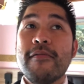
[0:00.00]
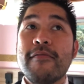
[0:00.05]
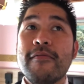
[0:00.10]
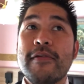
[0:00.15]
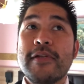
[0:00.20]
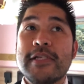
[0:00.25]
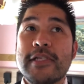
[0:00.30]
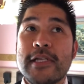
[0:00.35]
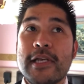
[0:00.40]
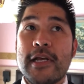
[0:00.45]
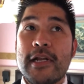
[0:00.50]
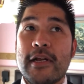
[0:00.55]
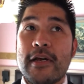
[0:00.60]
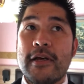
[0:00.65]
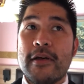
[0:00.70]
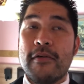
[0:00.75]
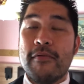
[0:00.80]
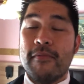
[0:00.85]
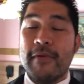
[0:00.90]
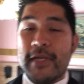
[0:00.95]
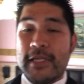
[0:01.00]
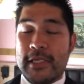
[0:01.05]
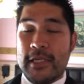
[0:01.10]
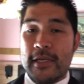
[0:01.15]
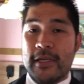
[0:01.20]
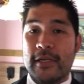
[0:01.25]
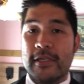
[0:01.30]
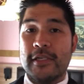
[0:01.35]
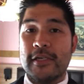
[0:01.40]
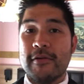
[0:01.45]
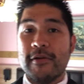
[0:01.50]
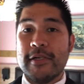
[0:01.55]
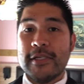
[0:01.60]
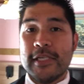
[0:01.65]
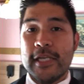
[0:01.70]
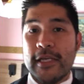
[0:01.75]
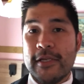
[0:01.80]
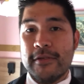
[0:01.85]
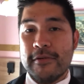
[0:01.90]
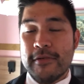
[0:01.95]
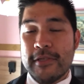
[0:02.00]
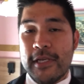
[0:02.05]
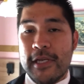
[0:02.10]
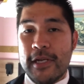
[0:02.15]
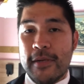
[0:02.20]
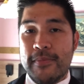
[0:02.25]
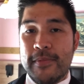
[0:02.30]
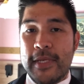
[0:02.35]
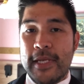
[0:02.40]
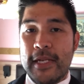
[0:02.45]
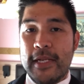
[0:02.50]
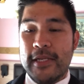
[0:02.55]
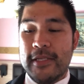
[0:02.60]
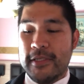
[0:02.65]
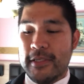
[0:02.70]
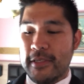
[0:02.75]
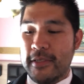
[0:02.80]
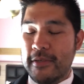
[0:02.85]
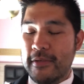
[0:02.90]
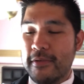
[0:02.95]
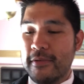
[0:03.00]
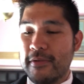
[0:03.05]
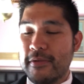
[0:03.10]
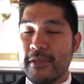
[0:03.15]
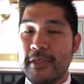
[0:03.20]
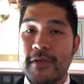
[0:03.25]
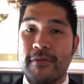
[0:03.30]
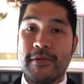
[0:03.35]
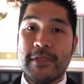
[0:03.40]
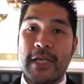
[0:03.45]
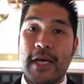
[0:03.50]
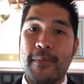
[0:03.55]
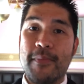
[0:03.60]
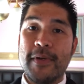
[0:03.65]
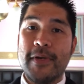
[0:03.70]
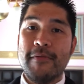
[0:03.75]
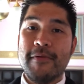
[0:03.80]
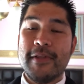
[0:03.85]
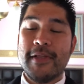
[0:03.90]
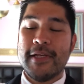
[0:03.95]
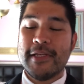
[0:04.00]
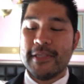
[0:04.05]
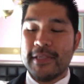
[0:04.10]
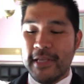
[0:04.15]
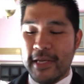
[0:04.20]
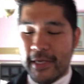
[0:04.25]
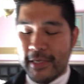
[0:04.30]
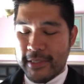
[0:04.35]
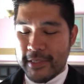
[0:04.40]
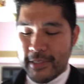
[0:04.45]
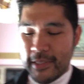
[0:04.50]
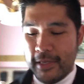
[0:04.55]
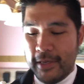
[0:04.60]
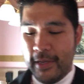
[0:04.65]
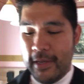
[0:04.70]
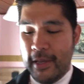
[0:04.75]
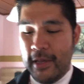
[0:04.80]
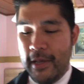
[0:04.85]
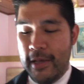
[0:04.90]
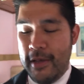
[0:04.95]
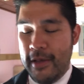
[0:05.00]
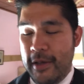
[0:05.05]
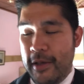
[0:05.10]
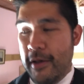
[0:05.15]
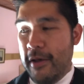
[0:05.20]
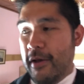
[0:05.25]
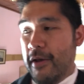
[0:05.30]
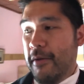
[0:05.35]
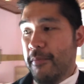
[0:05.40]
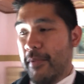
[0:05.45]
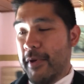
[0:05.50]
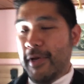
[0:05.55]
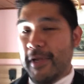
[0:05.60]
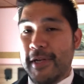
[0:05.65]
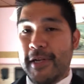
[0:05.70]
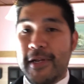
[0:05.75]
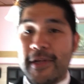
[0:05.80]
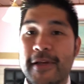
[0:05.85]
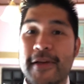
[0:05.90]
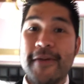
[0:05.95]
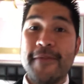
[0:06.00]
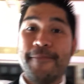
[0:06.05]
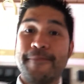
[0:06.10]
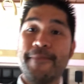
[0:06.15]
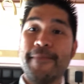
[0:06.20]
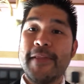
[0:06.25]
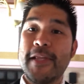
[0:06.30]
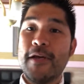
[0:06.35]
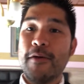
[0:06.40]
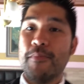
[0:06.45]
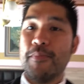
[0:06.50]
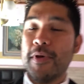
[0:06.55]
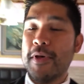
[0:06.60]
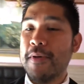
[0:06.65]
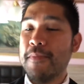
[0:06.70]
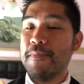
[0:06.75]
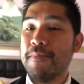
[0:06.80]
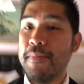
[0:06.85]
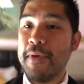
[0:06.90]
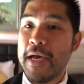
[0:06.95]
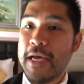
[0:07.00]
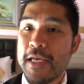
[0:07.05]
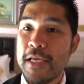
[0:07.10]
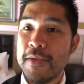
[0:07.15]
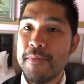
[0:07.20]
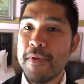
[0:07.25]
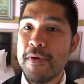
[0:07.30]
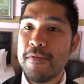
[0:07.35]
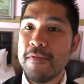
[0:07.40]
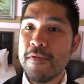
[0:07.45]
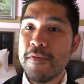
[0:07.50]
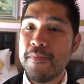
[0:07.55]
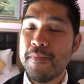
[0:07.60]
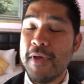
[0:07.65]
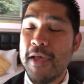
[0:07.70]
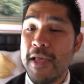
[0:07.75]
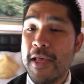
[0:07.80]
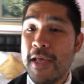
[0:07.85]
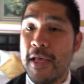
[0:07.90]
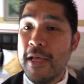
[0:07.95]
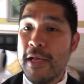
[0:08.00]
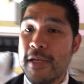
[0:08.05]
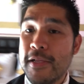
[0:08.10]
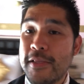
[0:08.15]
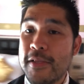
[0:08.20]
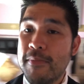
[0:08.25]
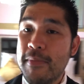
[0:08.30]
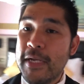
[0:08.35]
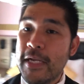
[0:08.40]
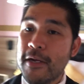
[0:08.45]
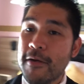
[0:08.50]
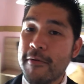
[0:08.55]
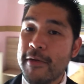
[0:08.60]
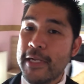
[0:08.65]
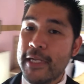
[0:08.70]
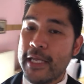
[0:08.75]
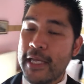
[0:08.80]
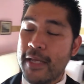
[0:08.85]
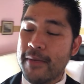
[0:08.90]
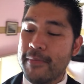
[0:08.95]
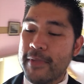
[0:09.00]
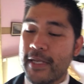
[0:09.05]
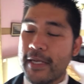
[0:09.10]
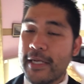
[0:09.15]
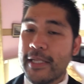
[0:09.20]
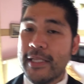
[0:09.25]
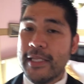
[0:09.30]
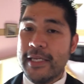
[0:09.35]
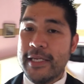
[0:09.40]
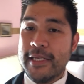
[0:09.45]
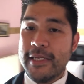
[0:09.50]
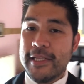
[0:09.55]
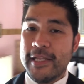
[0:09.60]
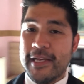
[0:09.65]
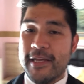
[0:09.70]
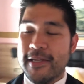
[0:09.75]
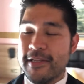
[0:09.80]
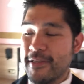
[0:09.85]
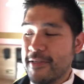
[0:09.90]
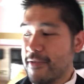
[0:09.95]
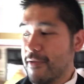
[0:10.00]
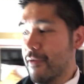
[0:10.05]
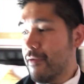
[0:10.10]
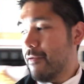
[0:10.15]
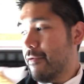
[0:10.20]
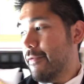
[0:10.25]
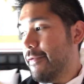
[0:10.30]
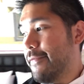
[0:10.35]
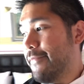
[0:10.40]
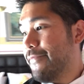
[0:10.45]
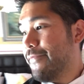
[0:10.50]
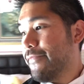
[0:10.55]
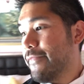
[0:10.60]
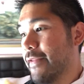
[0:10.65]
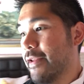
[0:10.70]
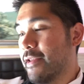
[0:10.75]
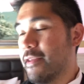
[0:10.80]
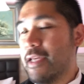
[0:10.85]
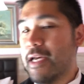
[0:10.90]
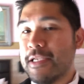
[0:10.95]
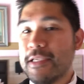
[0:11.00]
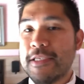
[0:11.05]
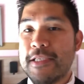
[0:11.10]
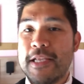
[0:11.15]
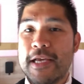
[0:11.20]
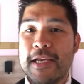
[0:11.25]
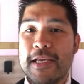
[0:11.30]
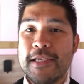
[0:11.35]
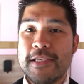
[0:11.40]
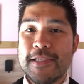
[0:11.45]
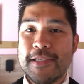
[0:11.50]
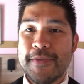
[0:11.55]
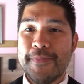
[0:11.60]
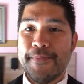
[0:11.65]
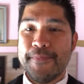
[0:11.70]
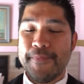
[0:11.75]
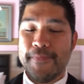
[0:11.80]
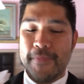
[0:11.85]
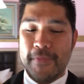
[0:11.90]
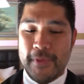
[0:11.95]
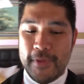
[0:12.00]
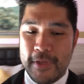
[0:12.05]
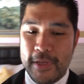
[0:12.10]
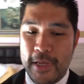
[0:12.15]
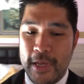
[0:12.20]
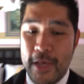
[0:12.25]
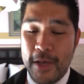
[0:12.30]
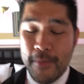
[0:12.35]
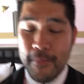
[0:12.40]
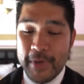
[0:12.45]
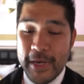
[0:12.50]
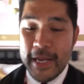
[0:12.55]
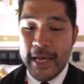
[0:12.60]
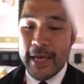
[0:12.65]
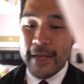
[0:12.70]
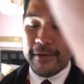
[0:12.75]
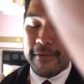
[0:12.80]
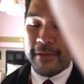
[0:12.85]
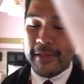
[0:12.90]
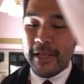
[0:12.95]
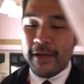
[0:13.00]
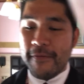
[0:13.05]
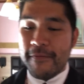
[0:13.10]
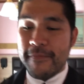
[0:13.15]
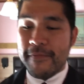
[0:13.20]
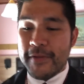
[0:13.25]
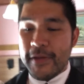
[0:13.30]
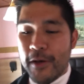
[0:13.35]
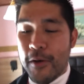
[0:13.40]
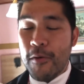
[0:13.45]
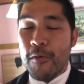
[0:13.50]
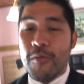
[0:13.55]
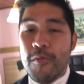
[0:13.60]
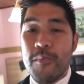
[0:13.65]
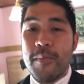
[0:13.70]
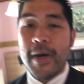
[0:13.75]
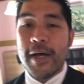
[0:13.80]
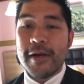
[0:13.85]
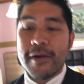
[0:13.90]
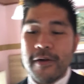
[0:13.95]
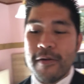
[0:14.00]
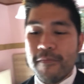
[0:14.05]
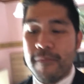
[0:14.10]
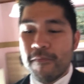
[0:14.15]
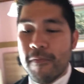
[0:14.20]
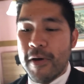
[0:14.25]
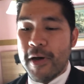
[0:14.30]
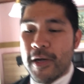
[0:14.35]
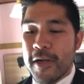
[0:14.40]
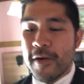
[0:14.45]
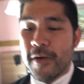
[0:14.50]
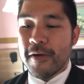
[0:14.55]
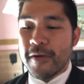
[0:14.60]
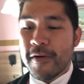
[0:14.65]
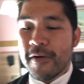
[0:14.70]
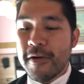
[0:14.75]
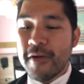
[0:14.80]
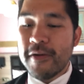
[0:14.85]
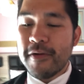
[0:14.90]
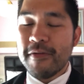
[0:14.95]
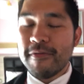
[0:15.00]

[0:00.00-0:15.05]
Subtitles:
We just gotta wait until our schedules get updated to see what's happening with us next. But, yep, back in my room. The maid already came and cleaned it, so that's nice. But I had left a whole bottle of water.